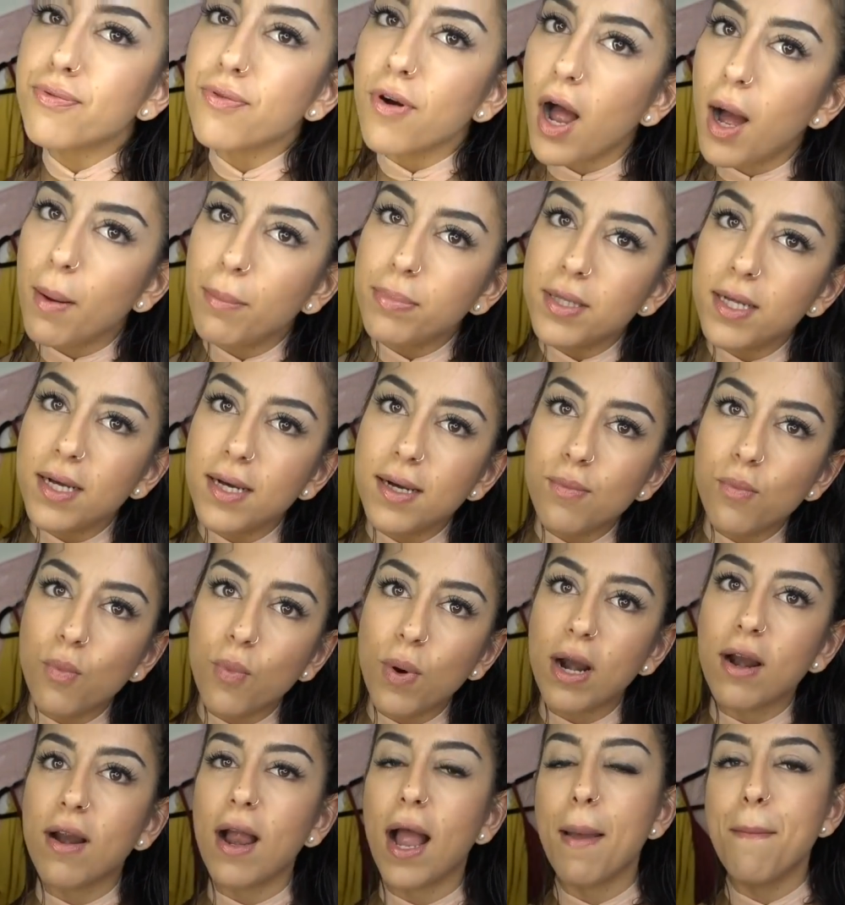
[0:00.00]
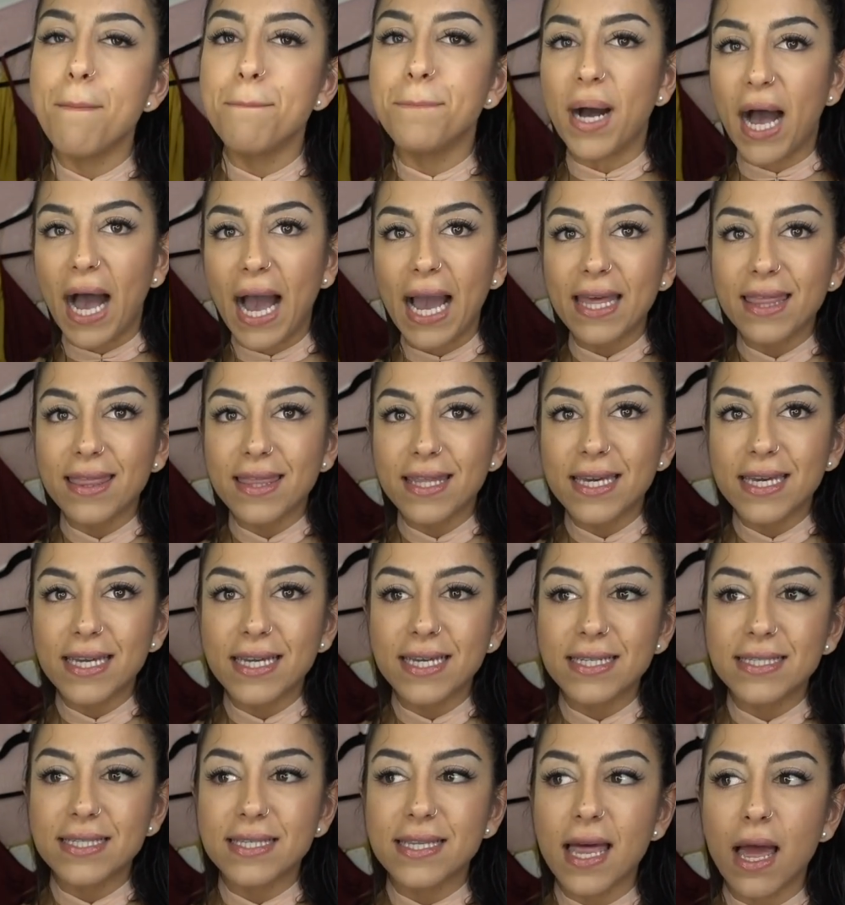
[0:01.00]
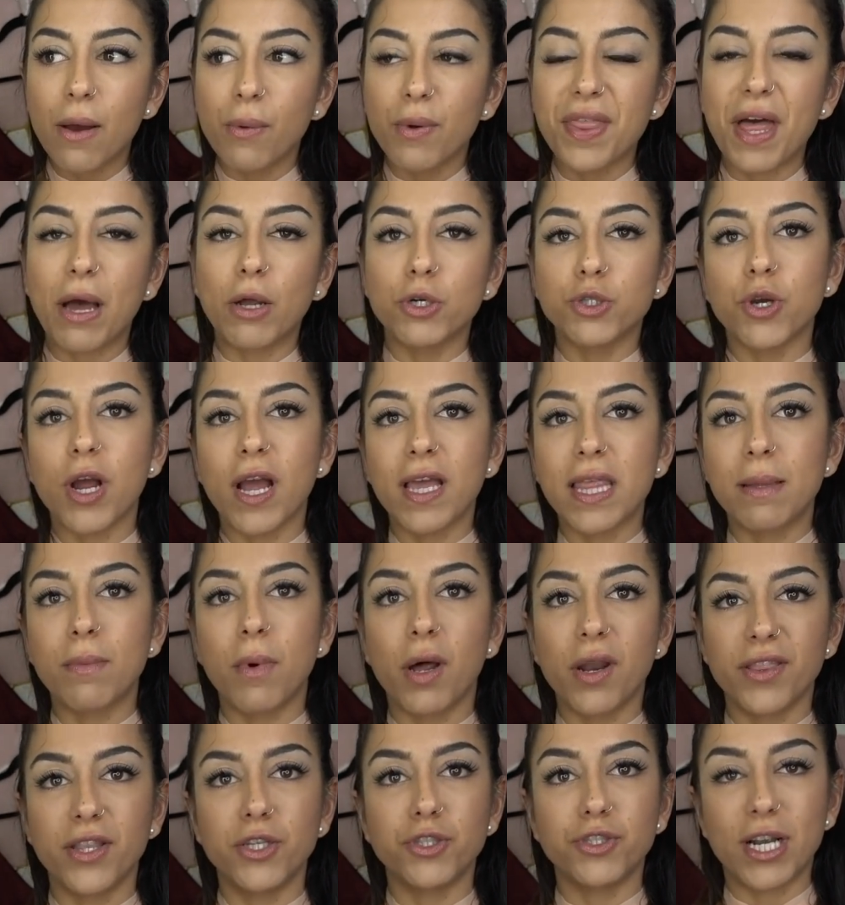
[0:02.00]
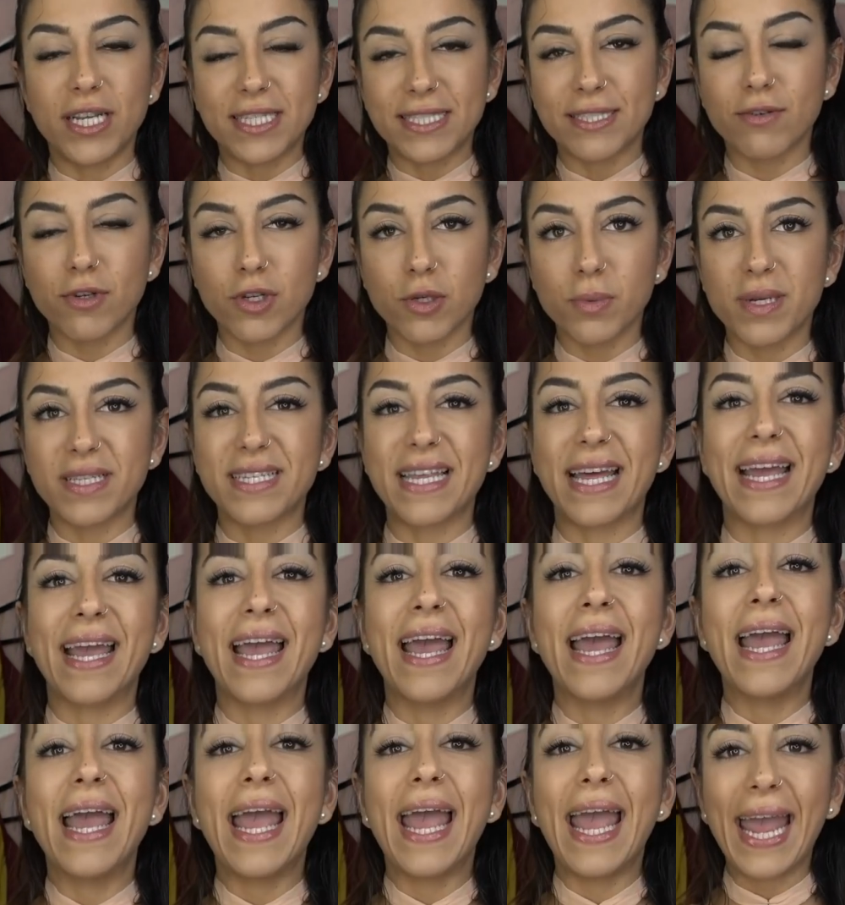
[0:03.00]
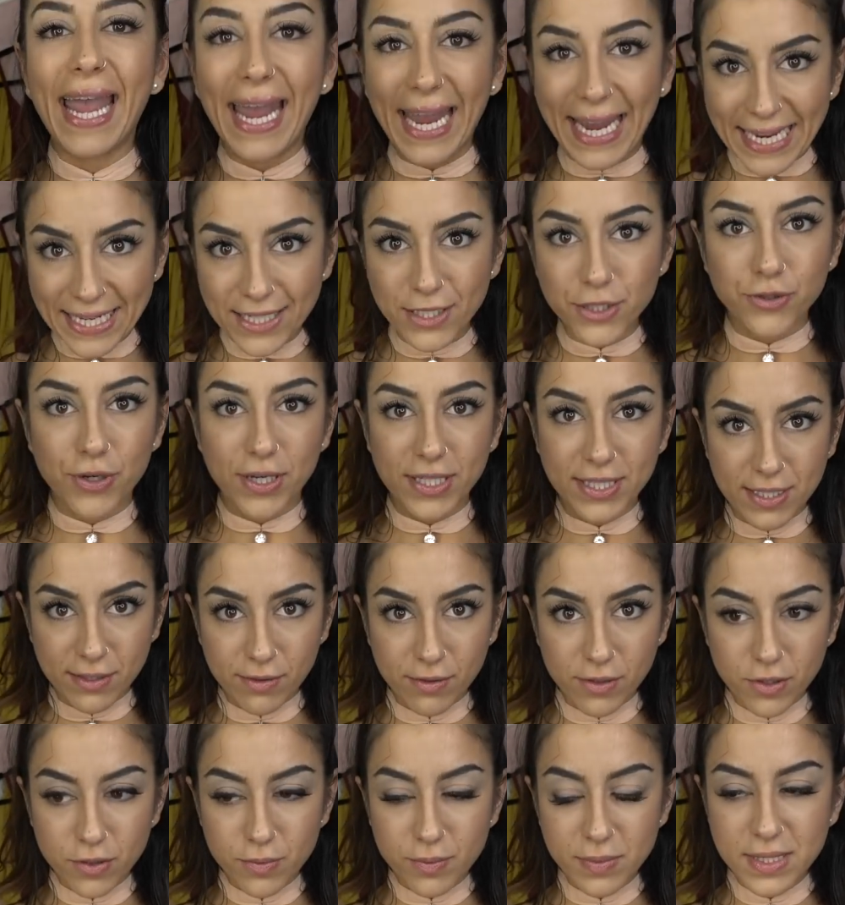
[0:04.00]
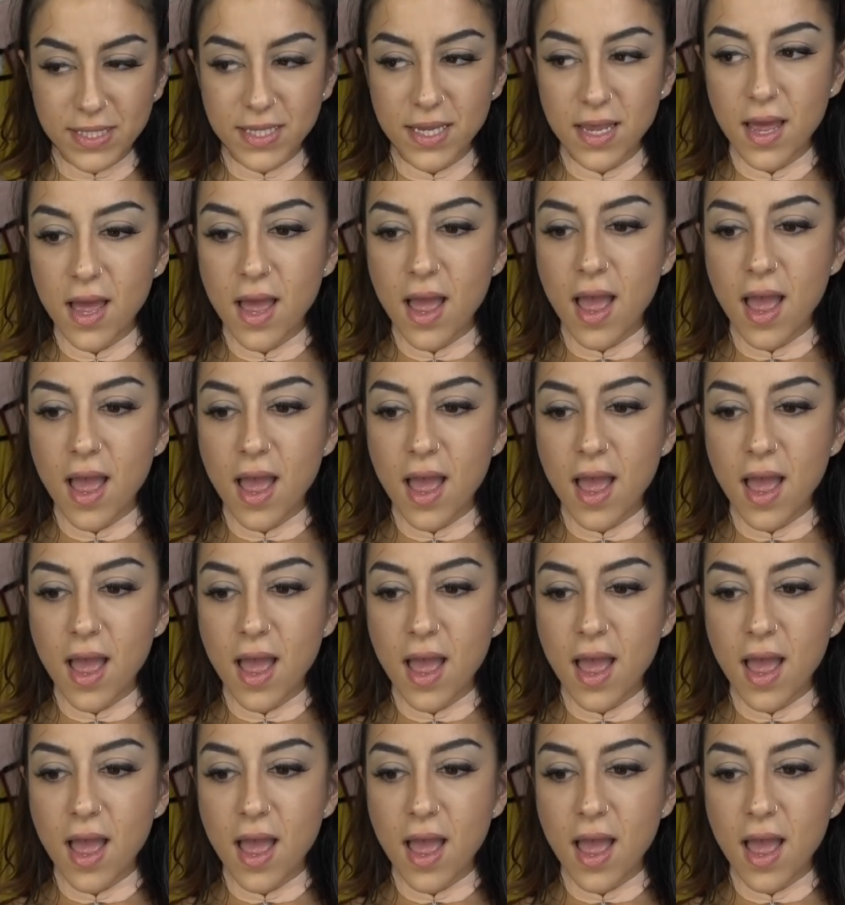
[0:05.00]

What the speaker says: problem where I buy things without trying them on in the dressing room because I hate dressing rooms.